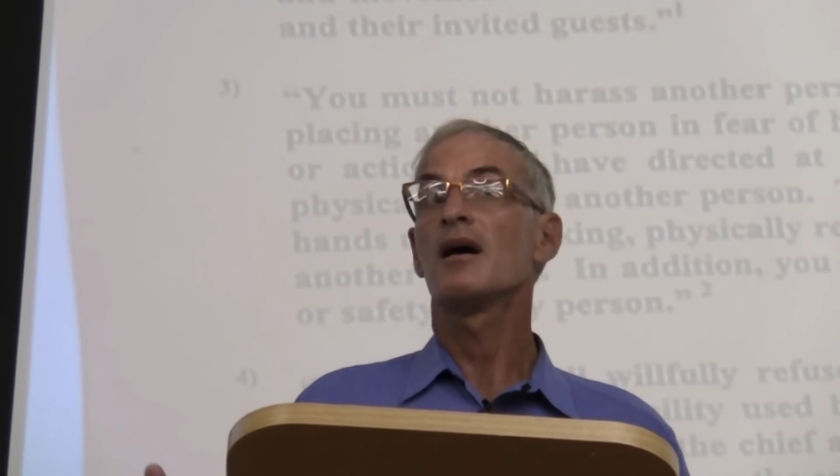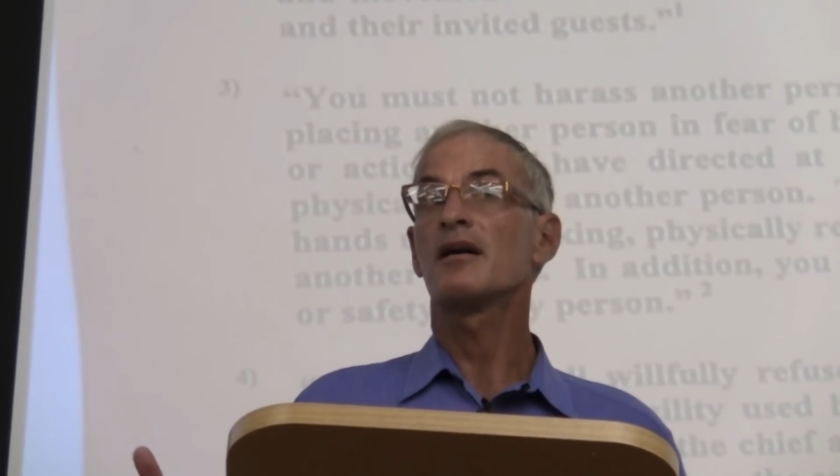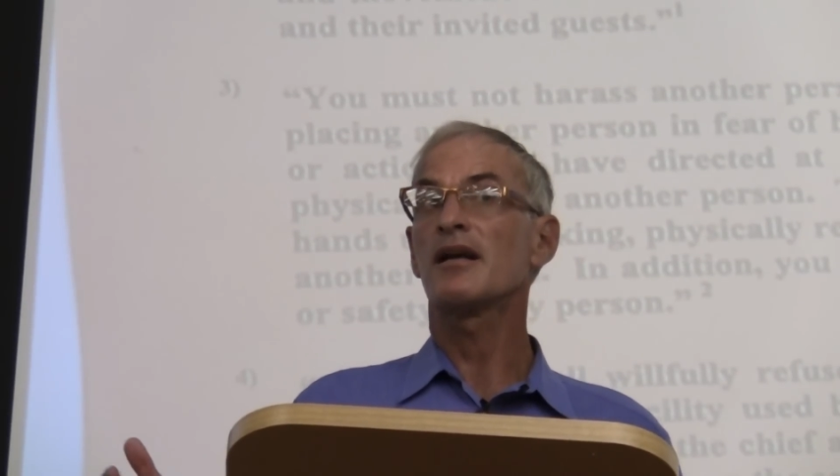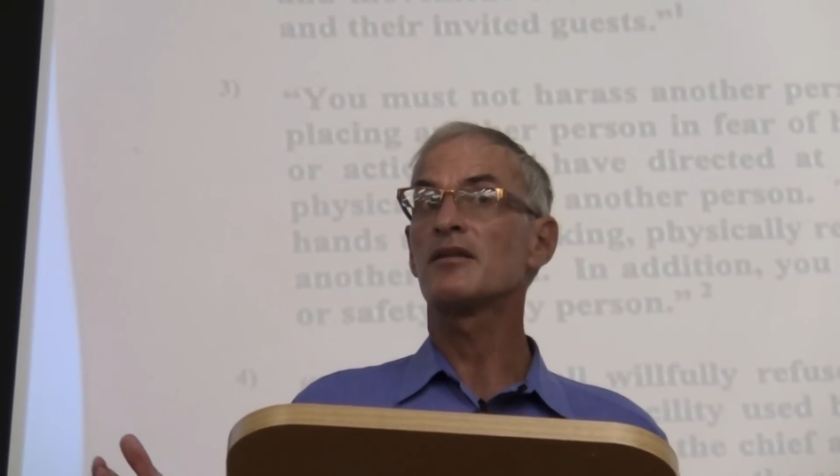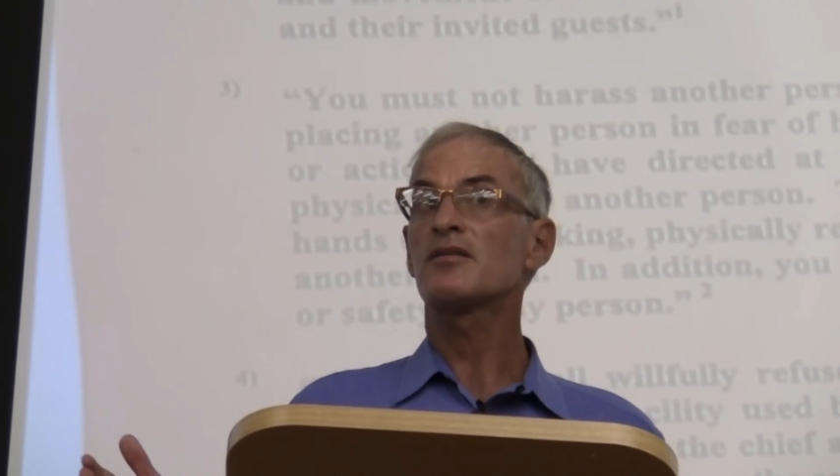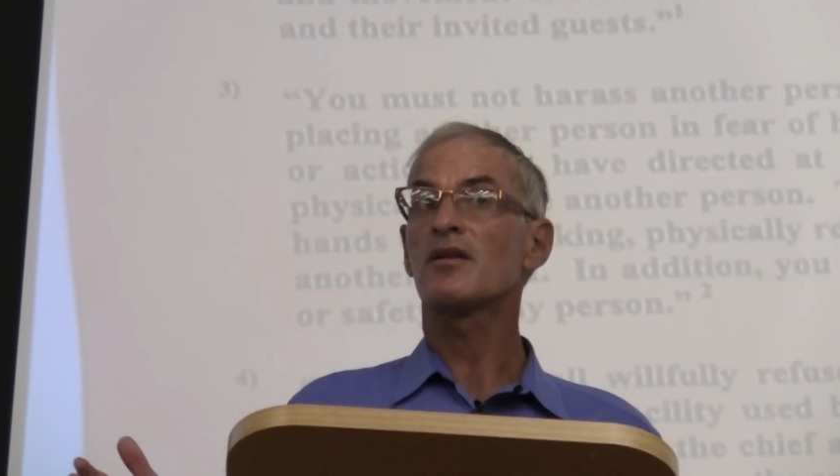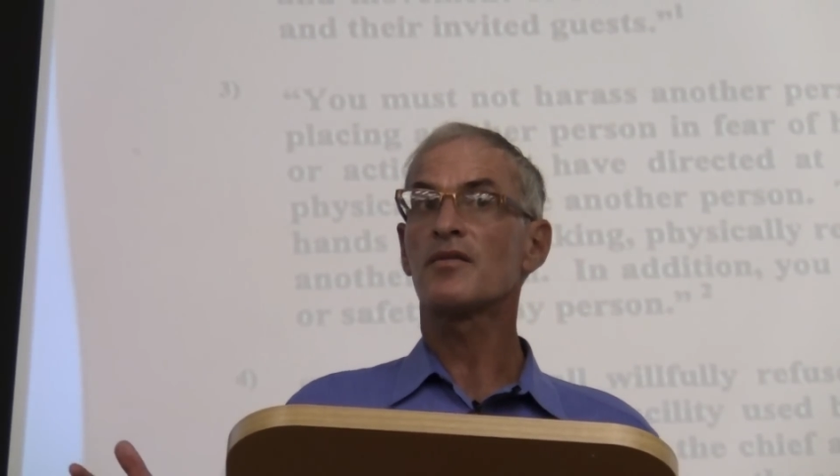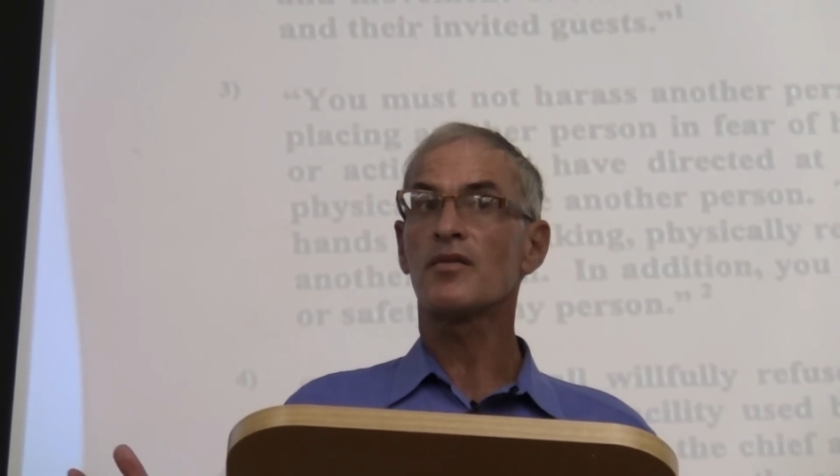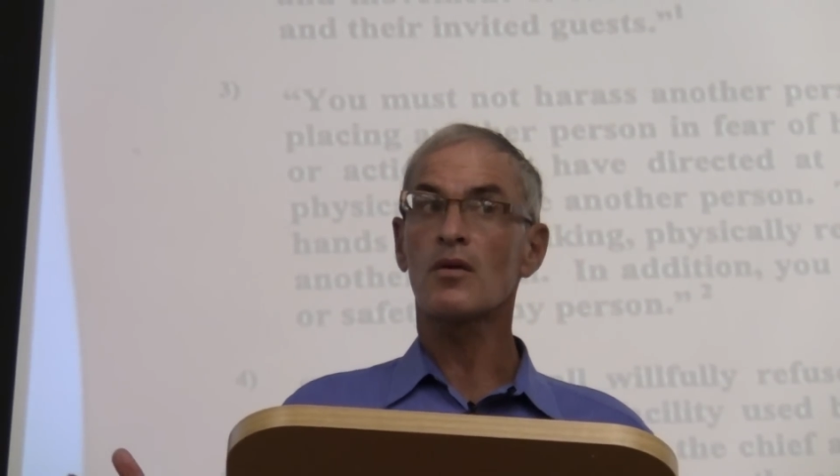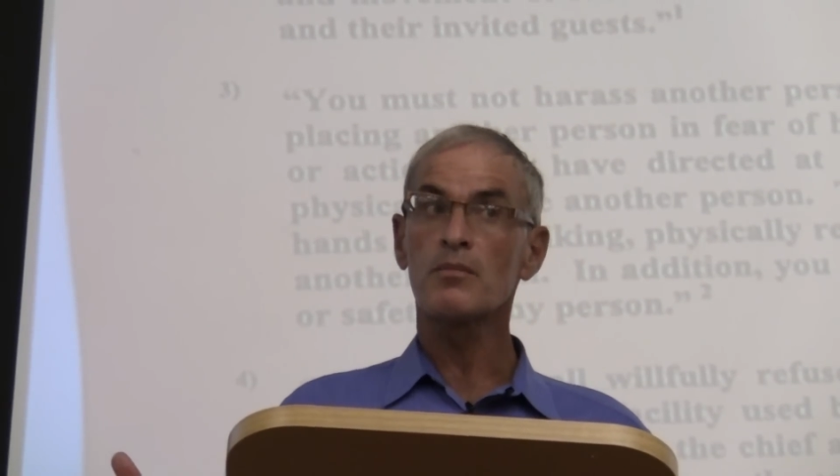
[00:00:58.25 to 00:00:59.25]
against the
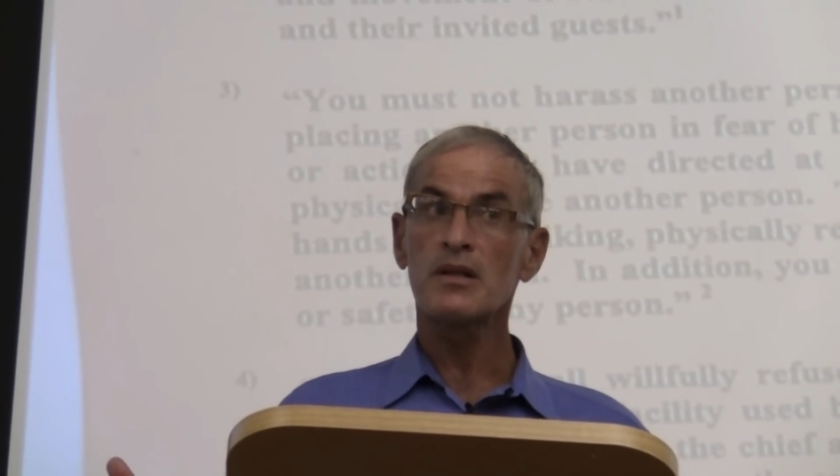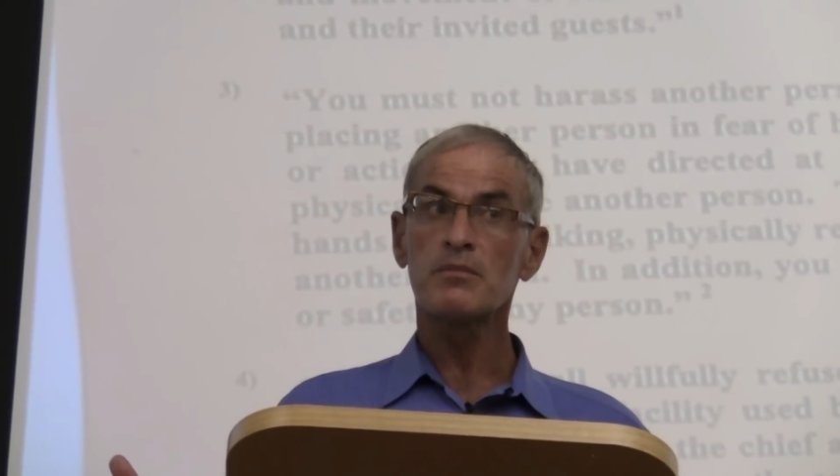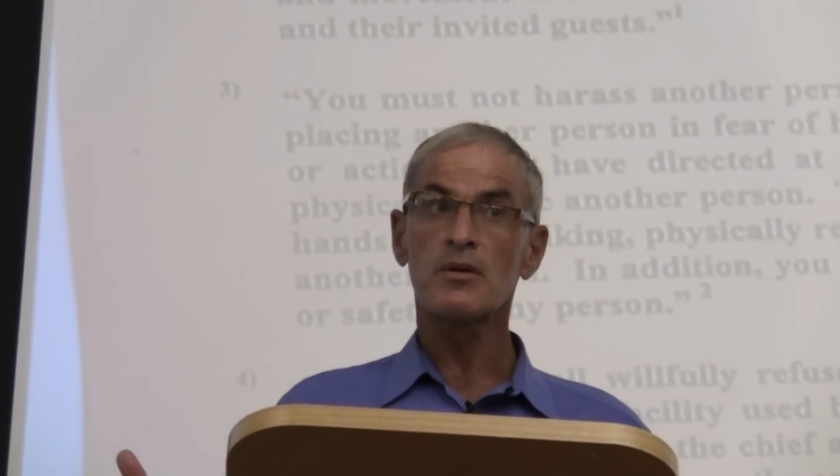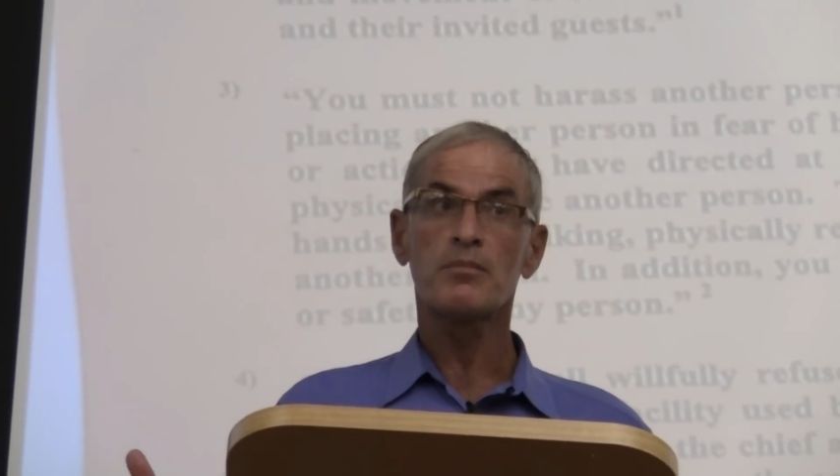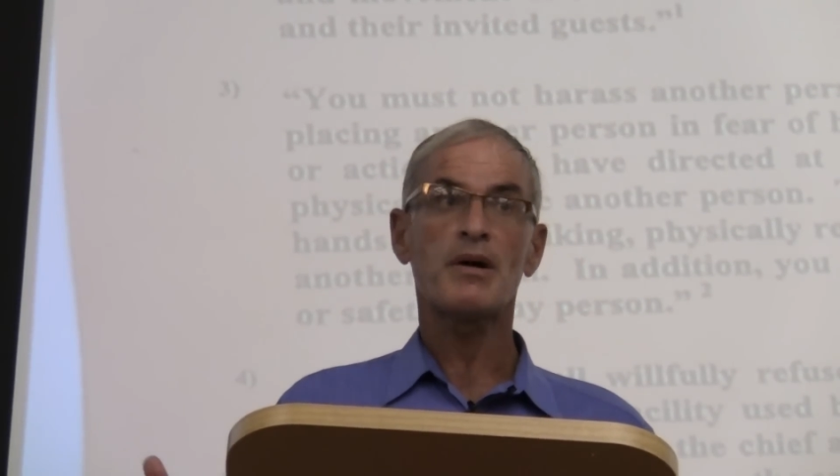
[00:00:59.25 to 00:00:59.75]
formidable